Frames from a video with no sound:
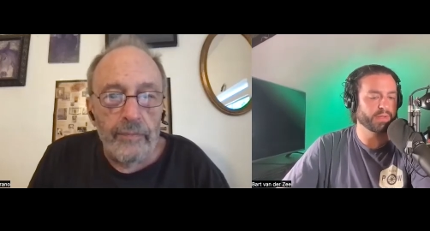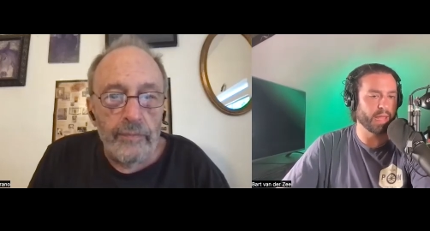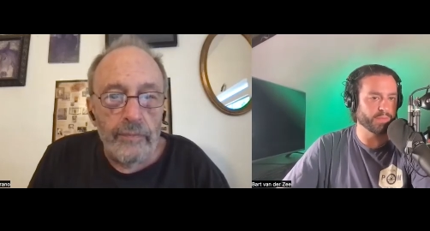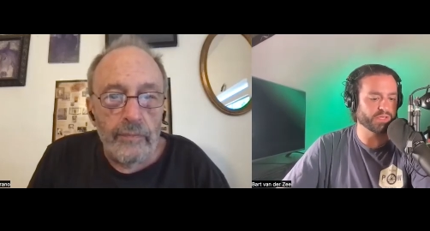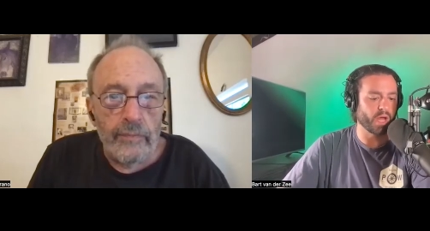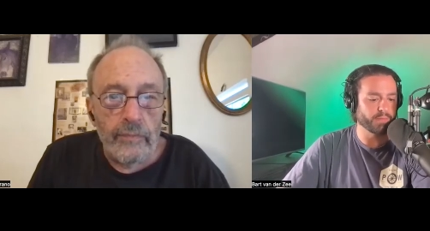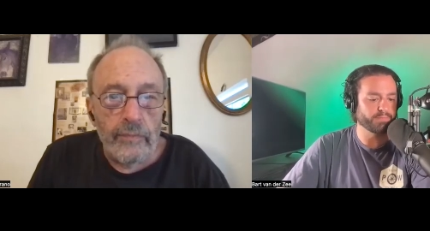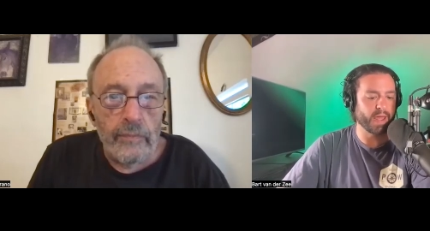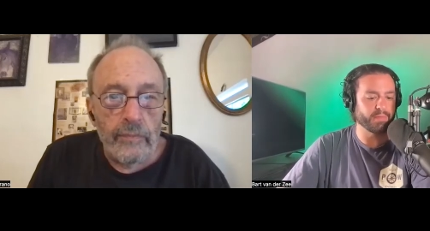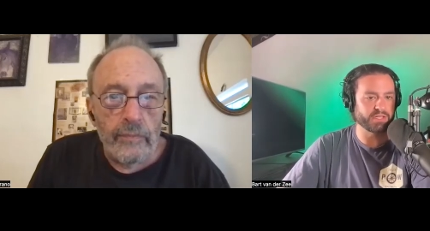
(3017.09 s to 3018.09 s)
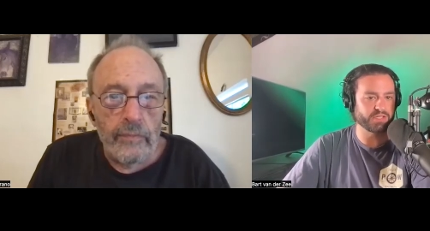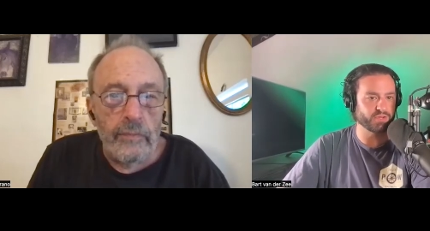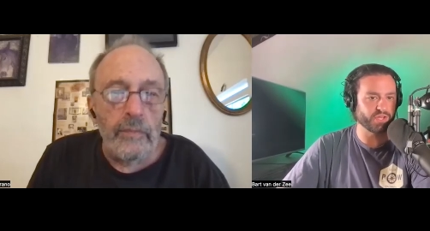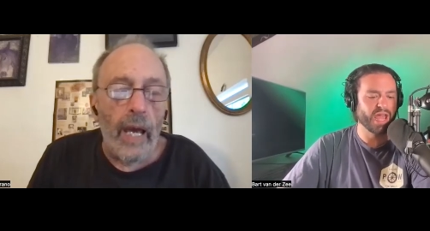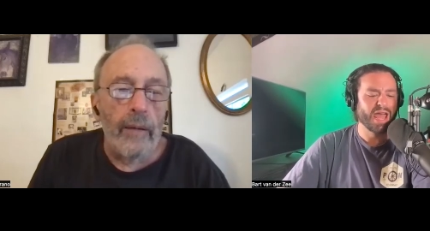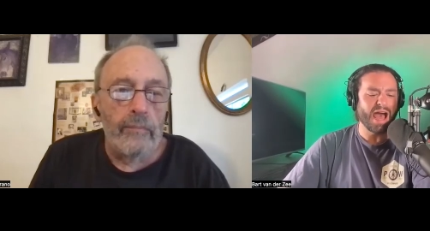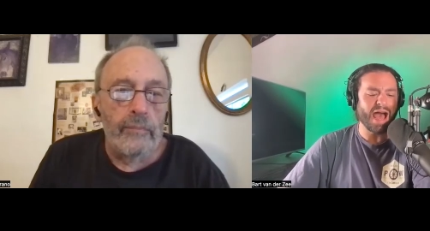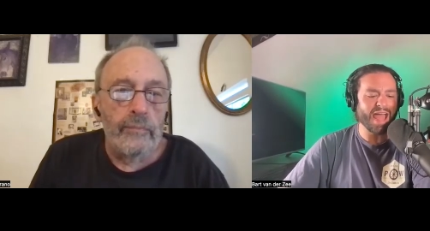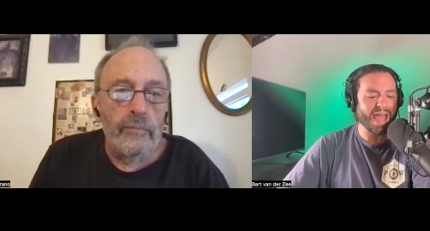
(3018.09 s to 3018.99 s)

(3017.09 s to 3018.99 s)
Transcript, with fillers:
Speaker 1: Amazon. Yeah, that's usually. Yeah. I